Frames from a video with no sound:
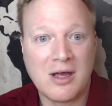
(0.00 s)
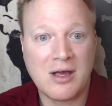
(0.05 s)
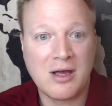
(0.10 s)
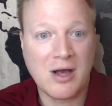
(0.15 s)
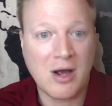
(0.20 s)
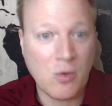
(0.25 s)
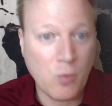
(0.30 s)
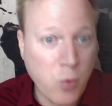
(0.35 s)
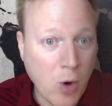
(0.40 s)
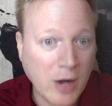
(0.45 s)

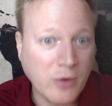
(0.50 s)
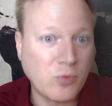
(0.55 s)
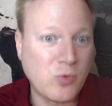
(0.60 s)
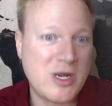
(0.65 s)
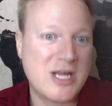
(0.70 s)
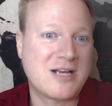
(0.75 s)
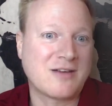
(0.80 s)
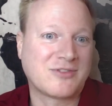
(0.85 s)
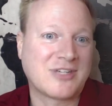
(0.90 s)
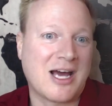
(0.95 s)
1
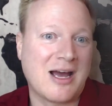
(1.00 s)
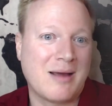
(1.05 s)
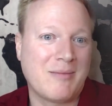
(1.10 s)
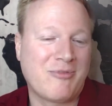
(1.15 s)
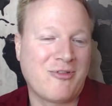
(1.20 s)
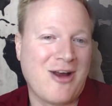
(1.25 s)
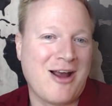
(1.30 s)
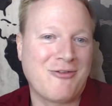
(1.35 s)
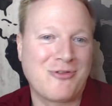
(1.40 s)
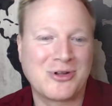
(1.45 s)
week of time
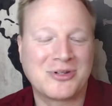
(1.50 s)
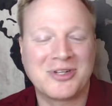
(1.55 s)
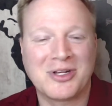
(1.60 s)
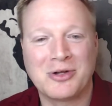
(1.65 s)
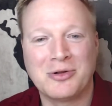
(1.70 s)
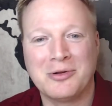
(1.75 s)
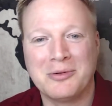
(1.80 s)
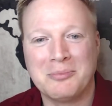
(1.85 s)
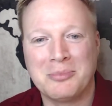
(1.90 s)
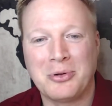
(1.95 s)
for every
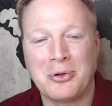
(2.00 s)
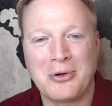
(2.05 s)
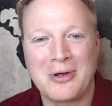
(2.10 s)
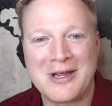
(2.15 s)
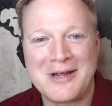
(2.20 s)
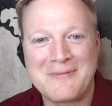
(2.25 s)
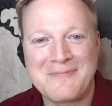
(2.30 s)
single employee.